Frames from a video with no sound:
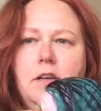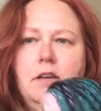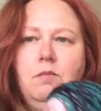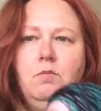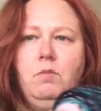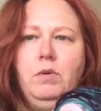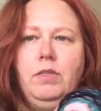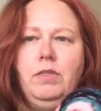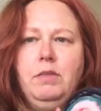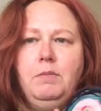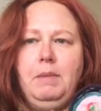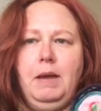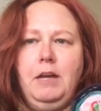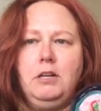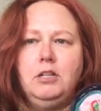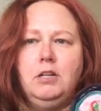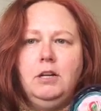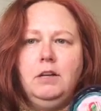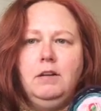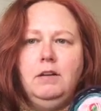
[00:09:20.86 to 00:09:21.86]
with the
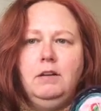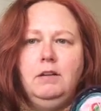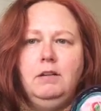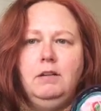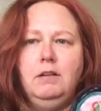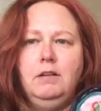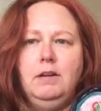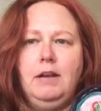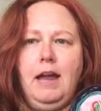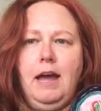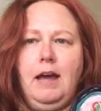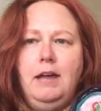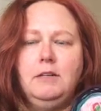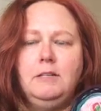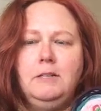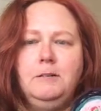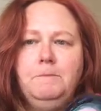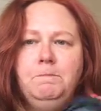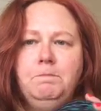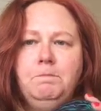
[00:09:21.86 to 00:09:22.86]
magic
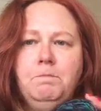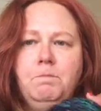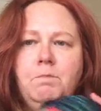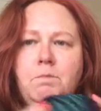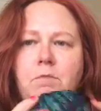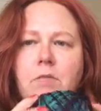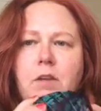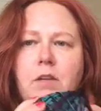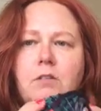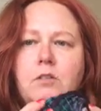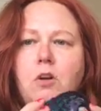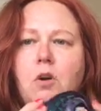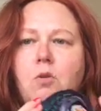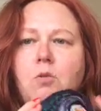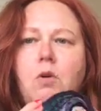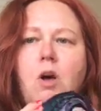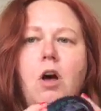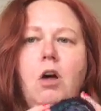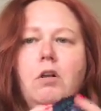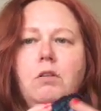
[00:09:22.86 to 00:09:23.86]
knot.
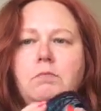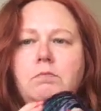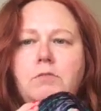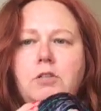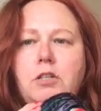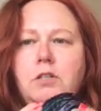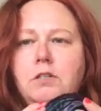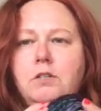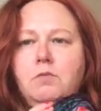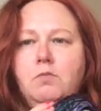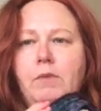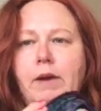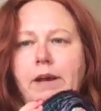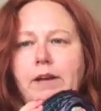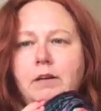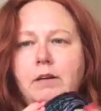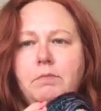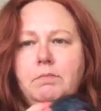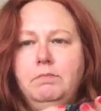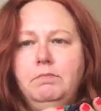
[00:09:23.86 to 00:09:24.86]
So all just
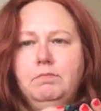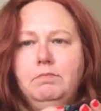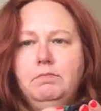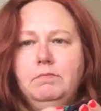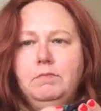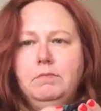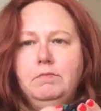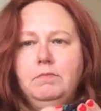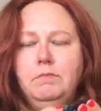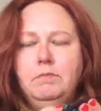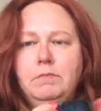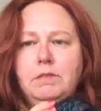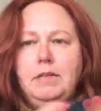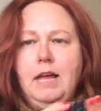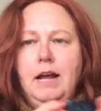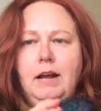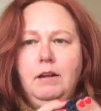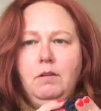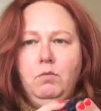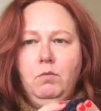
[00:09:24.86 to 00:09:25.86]
random
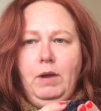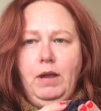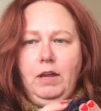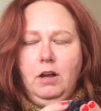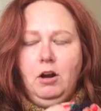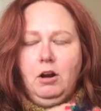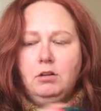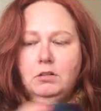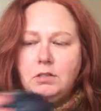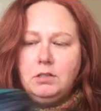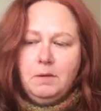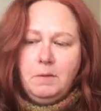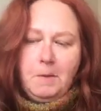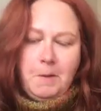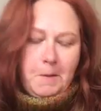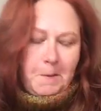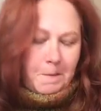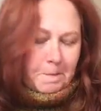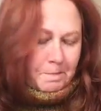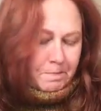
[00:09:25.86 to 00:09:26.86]
sock weight yarns.
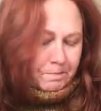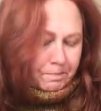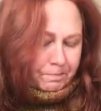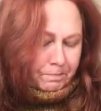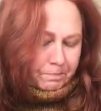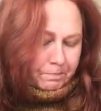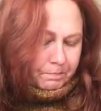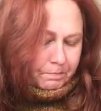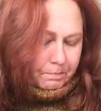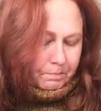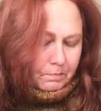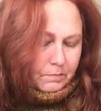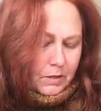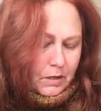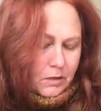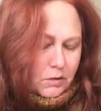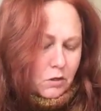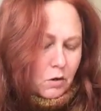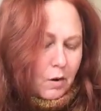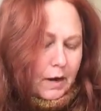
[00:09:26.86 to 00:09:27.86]

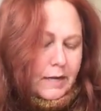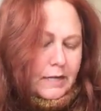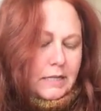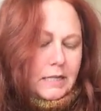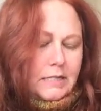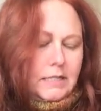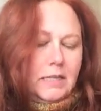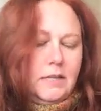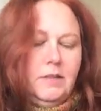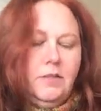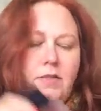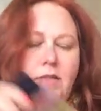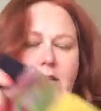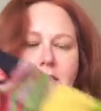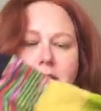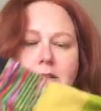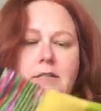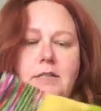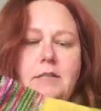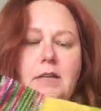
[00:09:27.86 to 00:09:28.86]
So I knitted
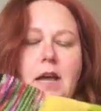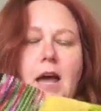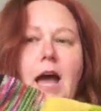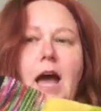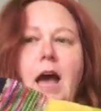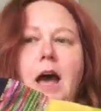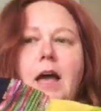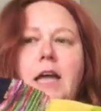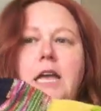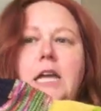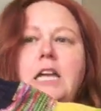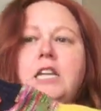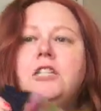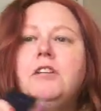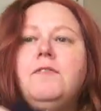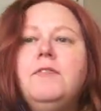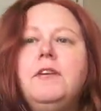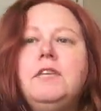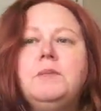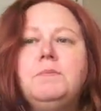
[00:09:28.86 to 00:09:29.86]
this. Each
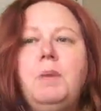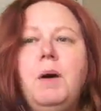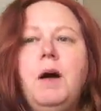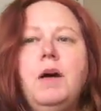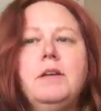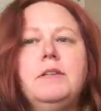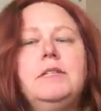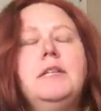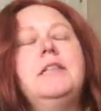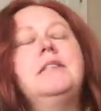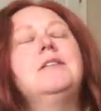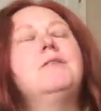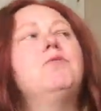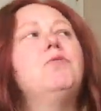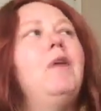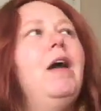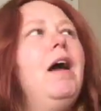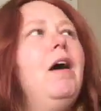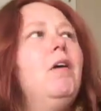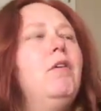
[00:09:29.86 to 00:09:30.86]
of these balls is
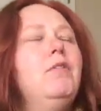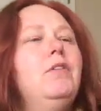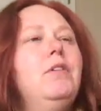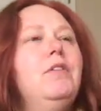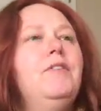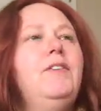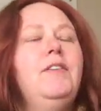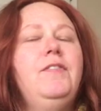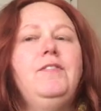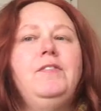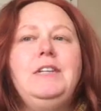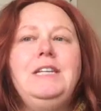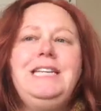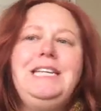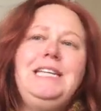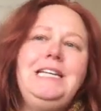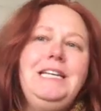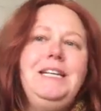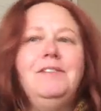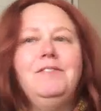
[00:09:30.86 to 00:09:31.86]
around
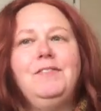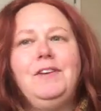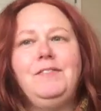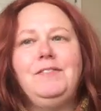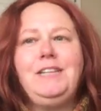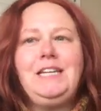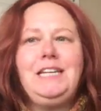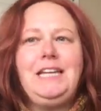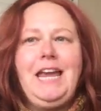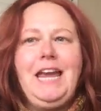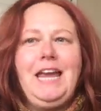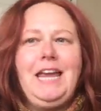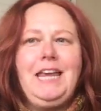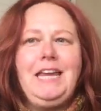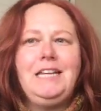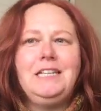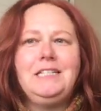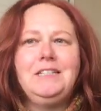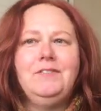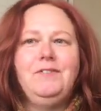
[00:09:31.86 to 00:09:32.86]
50,
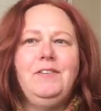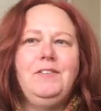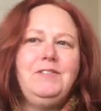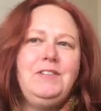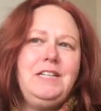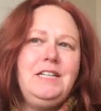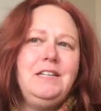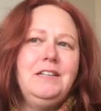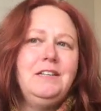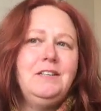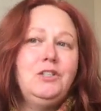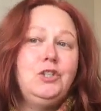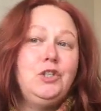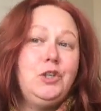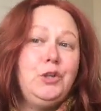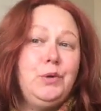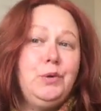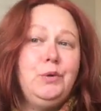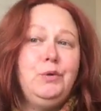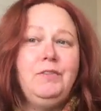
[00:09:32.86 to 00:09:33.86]
58,
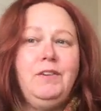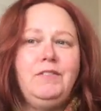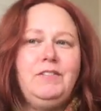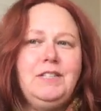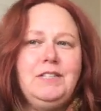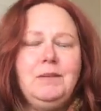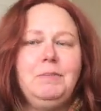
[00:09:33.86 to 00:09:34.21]
52, 50